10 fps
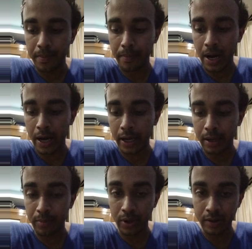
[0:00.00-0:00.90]
my
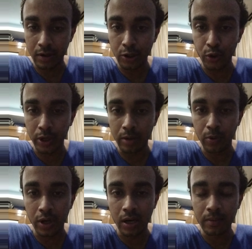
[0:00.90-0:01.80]
brother
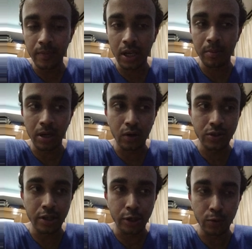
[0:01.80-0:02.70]
Tuhin came
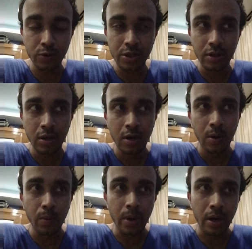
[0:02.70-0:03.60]
across a news
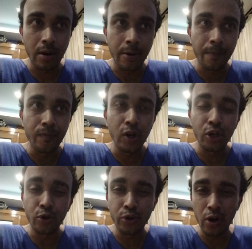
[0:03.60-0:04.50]
where
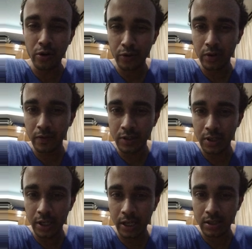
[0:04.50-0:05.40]
New York
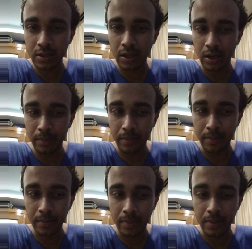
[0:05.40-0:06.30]
University has
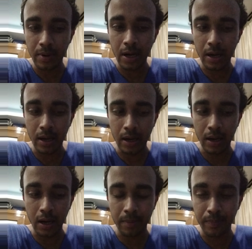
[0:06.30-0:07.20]
come
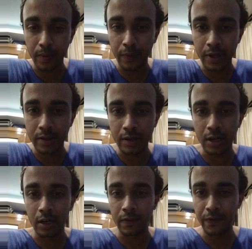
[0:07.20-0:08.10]
up with
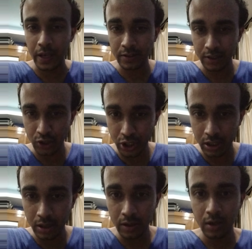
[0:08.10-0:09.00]
a face
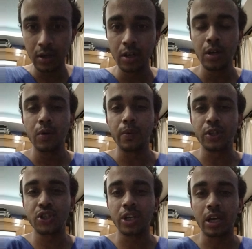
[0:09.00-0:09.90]
shield,
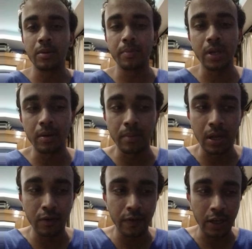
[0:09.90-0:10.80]
which can be
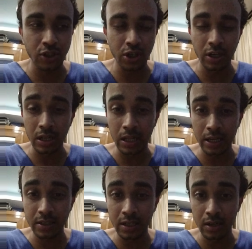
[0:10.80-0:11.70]
manufactured in
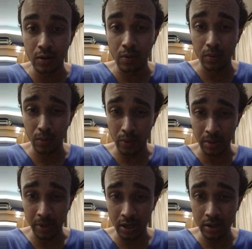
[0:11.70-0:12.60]
less than
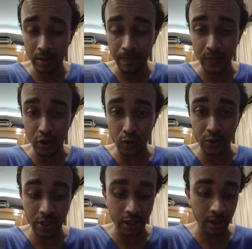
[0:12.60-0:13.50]
1 minute
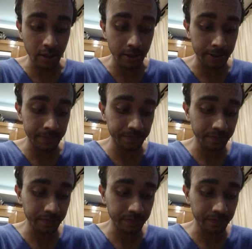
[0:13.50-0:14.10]
using